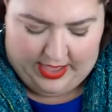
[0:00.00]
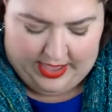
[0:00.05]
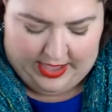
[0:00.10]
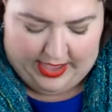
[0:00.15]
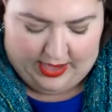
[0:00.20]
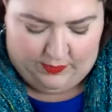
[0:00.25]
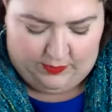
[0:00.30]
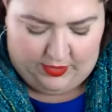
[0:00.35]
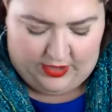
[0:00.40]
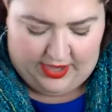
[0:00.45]

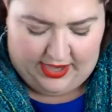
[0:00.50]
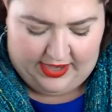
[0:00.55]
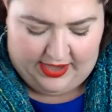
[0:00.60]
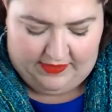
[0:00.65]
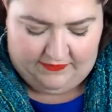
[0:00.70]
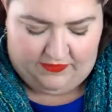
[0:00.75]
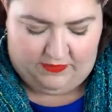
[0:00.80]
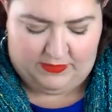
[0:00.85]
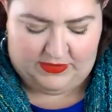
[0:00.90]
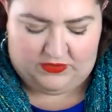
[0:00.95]
And we're kind of
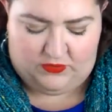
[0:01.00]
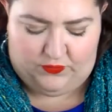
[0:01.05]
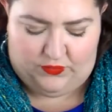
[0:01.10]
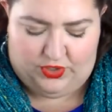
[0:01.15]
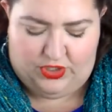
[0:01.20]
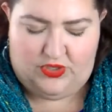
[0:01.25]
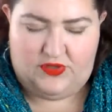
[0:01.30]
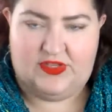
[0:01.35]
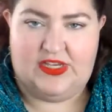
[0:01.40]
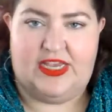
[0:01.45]
infamous for
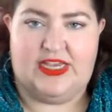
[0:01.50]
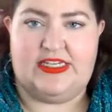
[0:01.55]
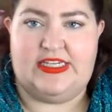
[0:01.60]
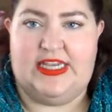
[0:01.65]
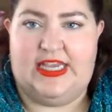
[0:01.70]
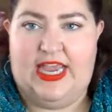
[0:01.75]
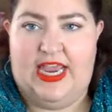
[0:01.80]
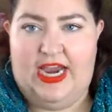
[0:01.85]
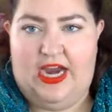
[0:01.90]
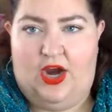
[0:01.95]
using it to
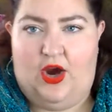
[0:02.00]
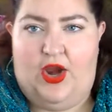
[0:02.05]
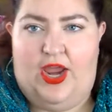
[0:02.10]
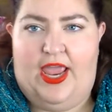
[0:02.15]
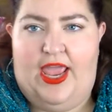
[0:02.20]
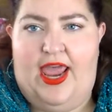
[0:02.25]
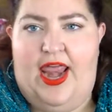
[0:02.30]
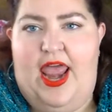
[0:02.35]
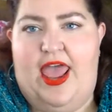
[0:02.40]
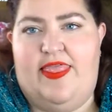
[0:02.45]
carry
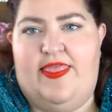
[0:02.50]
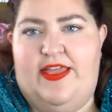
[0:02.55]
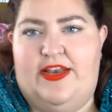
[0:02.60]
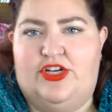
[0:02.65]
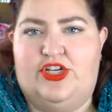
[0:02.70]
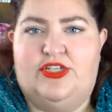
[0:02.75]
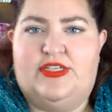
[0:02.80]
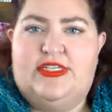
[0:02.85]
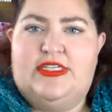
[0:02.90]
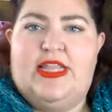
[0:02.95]
it and then
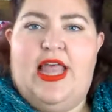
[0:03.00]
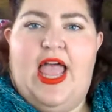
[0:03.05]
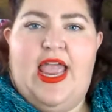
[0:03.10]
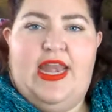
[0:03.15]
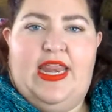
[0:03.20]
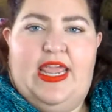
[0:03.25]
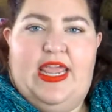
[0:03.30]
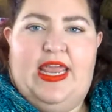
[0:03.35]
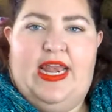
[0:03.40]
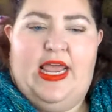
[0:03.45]
just
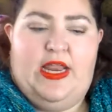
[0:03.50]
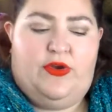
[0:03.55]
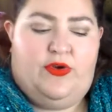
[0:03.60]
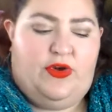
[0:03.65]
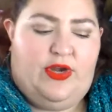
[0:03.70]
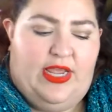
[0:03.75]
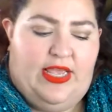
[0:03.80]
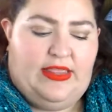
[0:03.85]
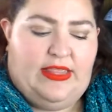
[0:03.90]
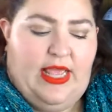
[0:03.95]
sliding it
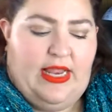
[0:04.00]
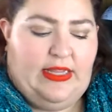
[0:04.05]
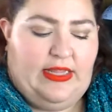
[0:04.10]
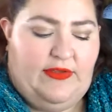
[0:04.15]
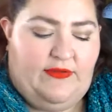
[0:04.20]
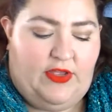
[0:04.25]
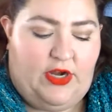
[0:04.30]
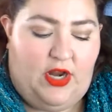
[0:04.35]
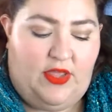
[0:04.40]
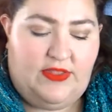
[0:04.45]
underneath and
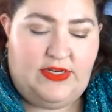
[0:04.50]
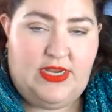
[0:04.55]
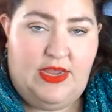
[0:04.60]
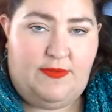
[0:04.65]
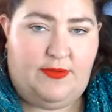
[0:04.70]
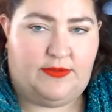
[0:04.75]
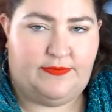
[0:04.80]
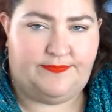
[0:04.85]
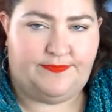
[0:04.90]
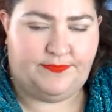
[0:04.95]
leaving it on the
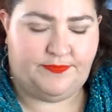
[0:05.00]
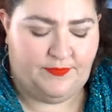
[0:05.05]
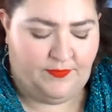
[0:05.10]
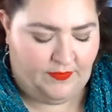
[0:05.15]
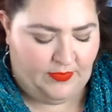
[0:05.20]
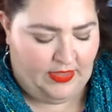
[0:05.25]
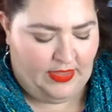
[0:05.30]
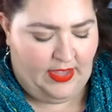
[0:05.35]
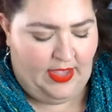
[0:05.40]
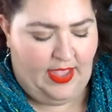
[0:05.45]
table.
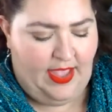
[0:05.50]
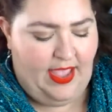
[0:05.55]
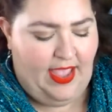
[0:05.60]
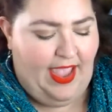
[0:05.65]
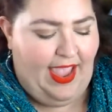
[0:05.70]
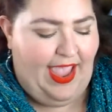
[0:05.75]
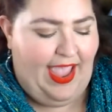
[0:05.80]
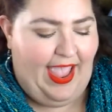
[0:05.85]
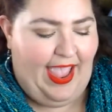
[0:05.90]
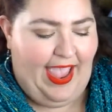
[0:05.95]

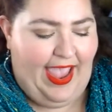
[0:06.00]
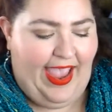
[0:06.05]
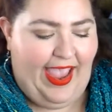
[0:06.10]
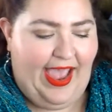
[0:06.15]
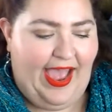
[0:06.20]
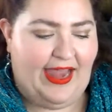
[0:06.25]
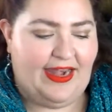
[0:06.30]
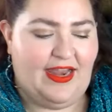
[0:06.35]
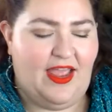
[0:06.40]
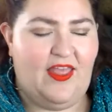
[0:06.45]

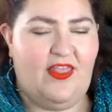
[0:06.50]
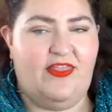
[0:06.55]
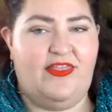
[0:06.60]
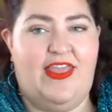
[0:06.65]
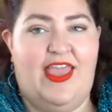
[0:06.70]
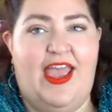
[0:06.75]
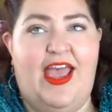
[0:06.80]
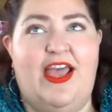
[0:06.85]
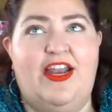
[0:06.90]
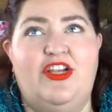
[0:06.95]
And
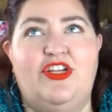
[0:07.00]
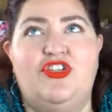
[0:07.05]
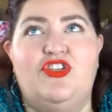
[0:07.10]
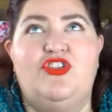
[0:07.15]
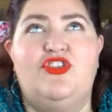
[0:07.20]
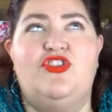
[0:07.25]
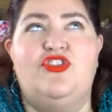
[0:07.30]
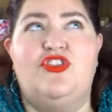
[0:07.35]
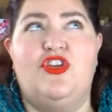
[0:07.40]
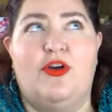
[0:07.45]
they had
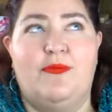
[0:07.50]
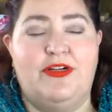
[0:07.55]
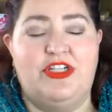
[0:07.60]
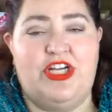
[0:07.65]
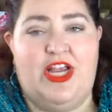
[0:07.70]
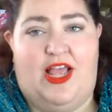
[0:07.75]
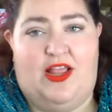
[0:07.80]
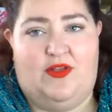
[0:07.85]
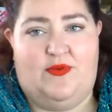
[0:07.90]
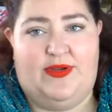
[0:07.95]
so much
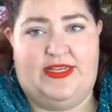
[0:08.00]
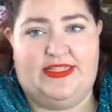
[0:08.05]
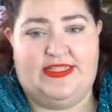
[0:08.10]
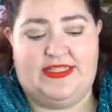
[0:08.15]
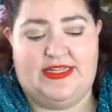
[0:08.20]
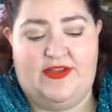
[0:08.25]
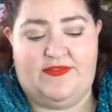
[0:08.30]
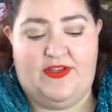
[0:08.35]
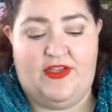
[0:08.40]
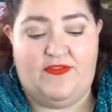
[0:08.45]
Halloween
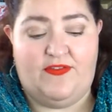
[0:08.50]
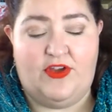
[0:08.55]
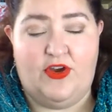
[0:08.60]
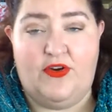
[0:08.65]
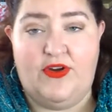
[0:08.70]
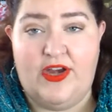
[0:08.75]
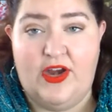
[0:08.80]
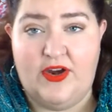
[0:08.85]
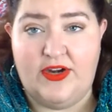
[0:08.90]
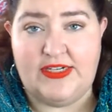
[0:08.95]
stuff. If you're
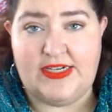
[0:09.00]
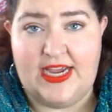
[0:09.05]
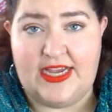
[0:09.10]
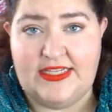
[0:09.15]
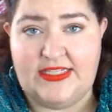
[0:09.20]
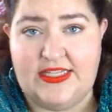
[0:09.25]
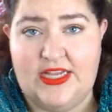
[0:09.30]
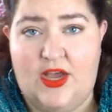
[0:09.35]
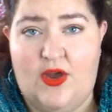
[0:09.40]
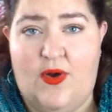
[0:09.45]
near a
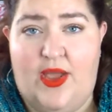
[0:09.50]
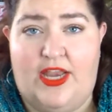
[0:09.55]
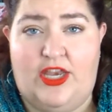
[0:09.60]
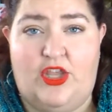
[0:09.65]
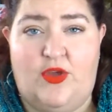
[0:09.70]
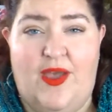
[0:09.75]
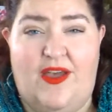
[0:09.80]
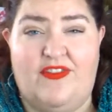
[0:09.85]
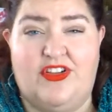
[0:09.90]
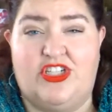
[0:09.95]
Daiso and
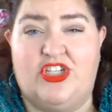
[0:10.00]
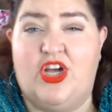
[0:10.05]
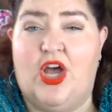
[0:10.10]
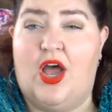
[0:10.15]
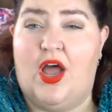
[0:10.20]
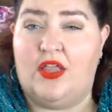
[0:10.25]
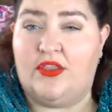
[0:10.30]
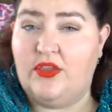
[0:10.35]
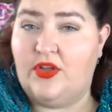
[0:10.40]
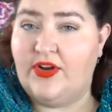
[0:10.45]
you have a
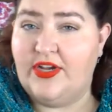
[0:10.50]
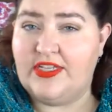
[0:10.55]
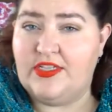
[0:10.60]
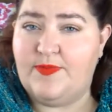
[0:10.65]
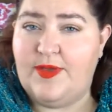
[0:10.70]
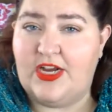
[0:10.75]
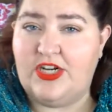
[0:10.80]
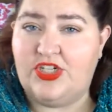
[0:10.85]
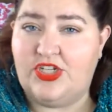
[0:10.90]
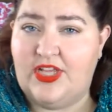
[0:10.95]
toddler
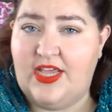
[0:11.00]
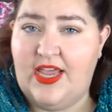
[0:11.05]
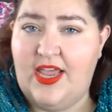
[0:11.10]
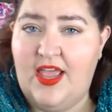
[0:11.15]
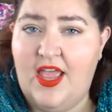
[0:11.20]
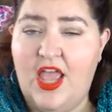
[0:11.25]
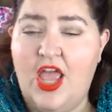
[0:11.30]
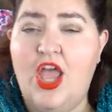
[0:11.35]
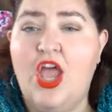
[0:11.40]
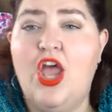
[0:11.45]

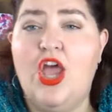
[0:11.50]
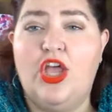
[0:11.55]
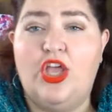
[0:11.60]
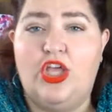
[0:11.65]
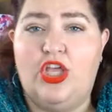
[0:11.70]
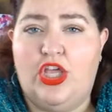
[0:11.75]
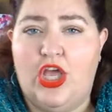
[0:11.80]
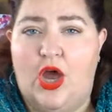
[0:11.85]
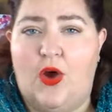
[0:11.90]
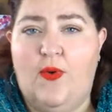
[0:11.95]
especially,
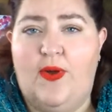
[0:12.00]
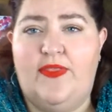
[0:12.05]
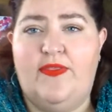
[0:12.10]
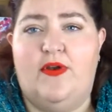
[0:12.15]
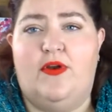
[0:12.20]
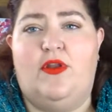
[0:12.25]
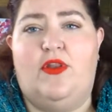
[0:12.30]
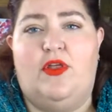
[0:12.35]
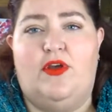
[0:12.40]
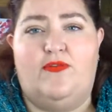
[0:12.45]
go in
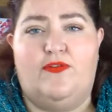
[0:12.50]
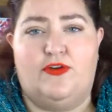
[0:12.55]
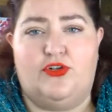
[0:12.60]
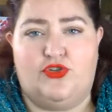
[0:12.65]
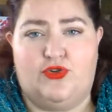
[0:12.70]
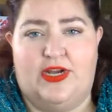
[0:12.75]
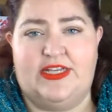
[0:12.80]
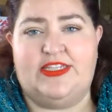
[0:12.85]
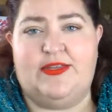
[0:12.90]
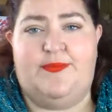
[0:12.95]
there to look for
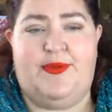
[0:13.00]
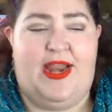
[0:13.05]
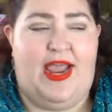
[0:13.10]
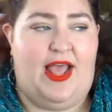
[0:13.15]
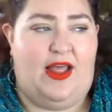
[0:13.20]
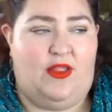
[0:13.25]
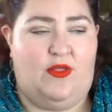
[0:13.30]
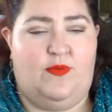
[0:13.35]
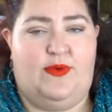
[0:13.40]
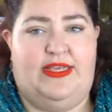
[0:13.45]
dress up and
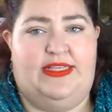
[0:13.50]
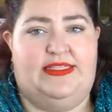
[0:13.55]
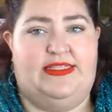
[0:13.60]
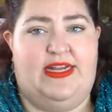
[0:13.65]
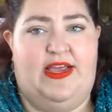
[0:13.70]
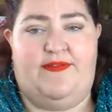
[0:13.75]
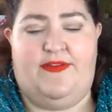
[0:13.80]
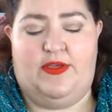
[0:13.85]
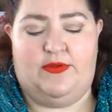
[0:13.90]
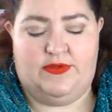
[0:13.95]
Halloween
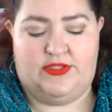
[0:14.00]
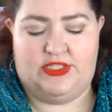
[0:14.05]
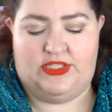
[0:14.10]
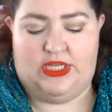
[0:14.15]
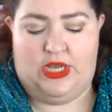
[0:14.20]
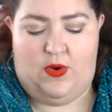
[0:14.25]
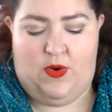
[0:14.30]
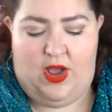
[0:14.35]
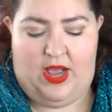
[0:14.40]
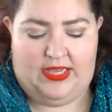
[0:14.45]
stuff. It was
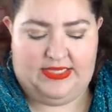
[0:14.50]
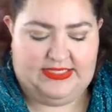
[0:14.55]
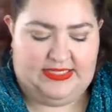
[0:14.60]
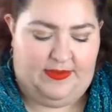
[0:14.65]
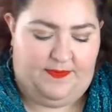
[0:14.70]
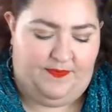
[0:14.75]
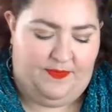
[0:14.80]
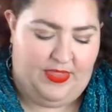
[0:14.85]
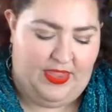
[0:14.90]
so awesome.